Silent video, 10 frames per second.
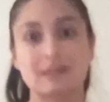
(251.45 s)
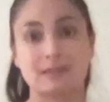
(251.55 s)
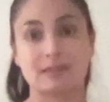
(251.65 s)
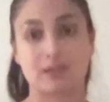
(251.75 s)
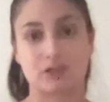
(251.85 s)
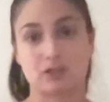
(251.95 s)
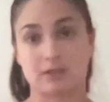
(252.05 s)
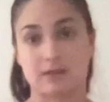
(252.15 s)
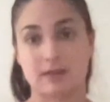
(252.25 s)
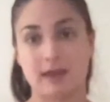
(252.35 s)
the tension in
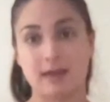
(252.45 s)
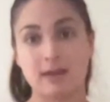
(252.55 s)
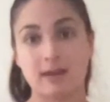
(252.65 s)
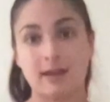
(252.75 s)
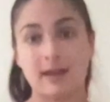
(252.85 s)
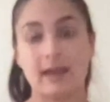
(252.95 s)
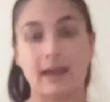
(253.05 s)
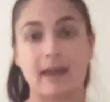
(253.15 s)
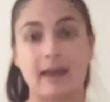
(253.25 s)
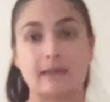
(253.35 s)
the neck
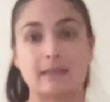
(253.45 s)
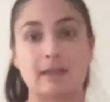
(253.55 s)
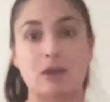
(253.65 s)
and